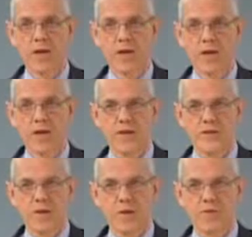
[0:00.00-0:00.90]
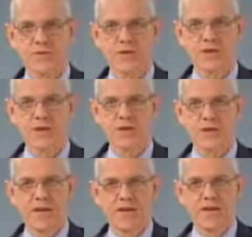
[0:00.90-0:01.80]
And so it's. Uh,
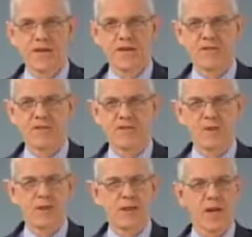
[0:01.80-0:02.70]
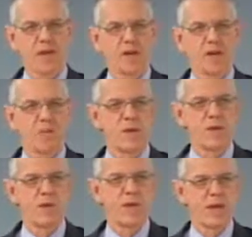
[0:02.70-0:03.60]
it's sort of like uh, maybe
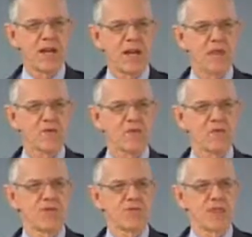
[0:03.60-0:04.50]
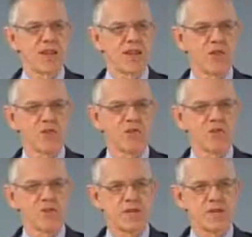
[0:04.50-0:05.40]
being in Ephesus at the end of the
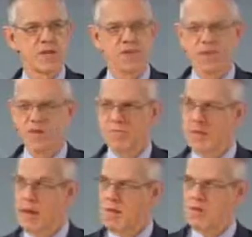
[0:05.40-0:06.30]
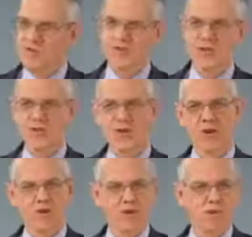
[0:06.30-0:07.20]
first century and being able to still talk
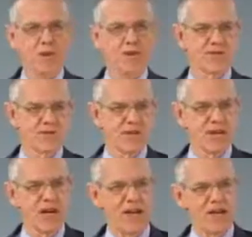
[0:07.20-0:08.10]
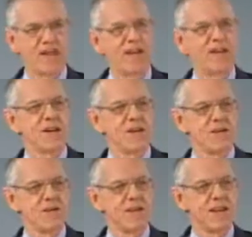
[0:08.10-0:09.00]
to the Apostle John.
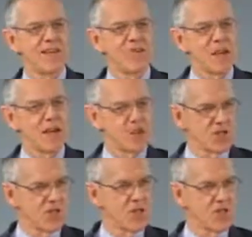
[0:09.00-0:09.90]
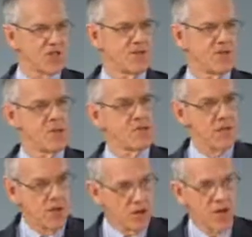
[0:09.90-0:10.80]
Um, you've got a chance to, to
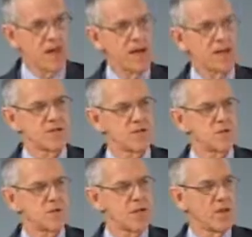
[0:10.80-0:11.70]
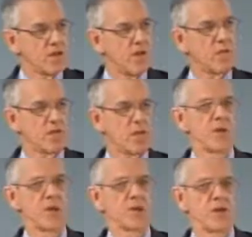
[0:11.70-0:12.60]
interact with a key
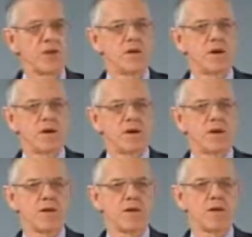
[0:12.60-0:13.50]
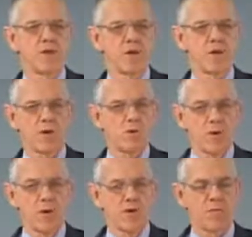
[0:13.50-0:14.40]
figure uh, in, in,
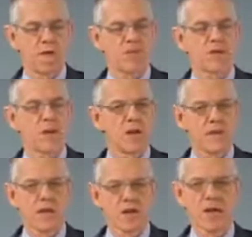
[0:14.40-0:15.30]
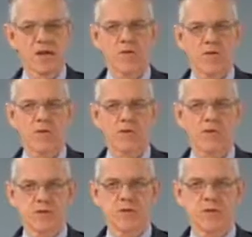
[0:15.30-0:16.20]
that made significant
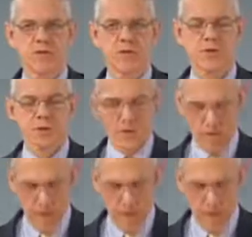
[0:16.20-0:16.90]
contributions in church history.